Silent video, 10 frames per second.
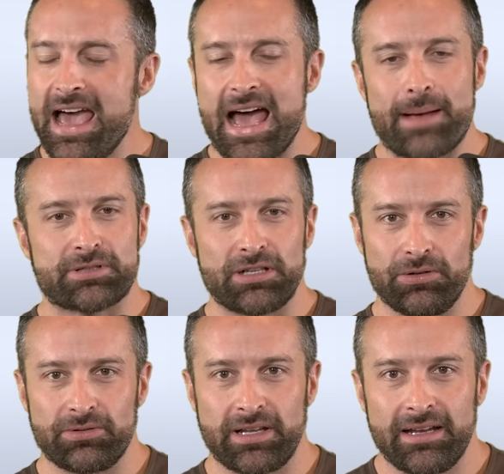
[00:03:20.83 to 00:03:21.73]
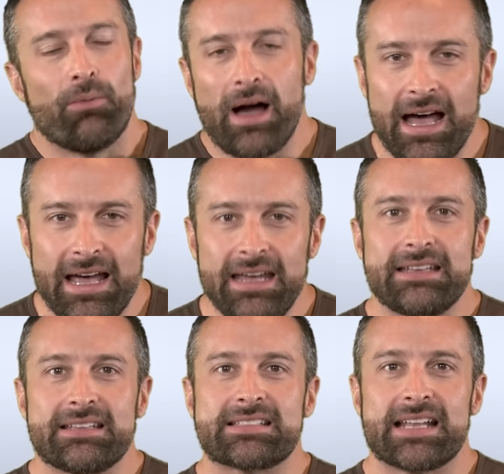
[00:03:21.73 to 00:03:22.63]
Absolutely.
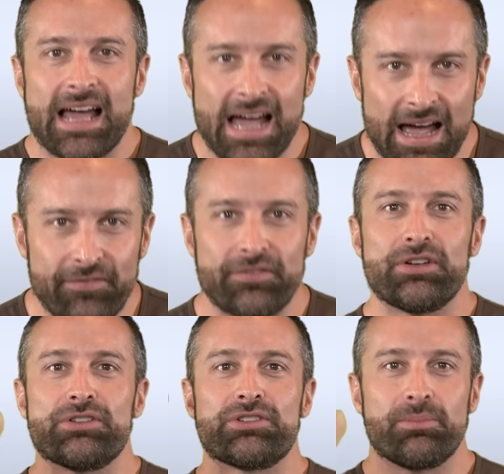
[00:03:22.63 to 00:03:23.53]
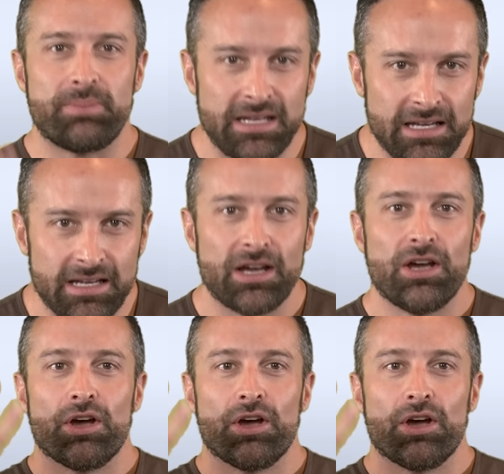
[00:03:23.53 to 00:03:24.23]
Why does it have to be